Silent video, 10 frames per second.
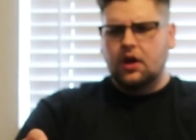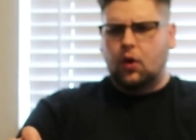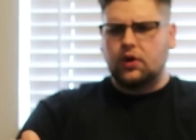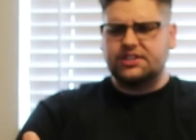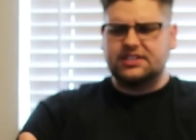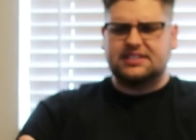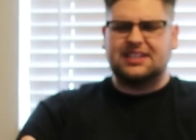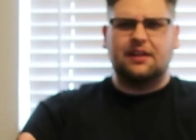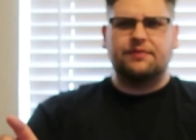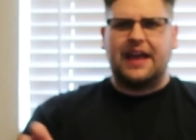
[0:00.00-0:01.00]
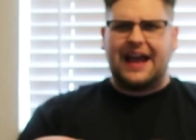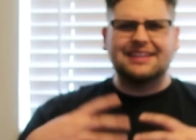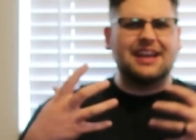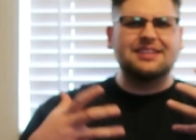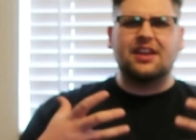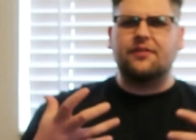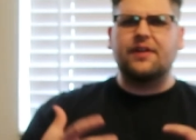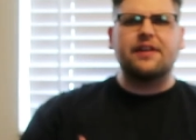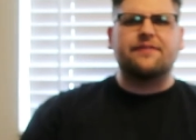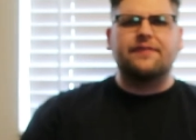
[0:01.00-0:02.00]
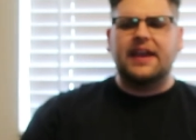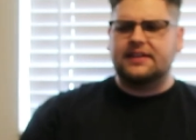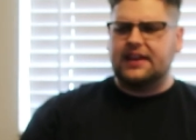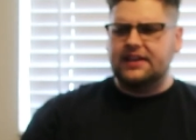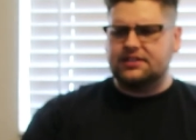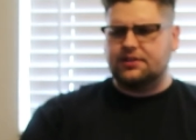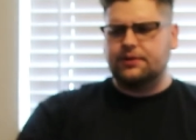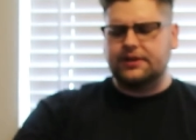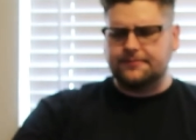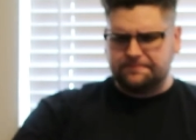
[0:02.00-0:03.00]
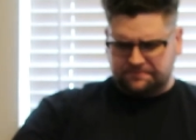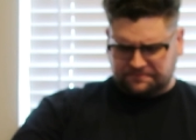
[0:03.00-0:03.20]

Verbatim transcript: or just stuff that has, has like a very fake taste to it,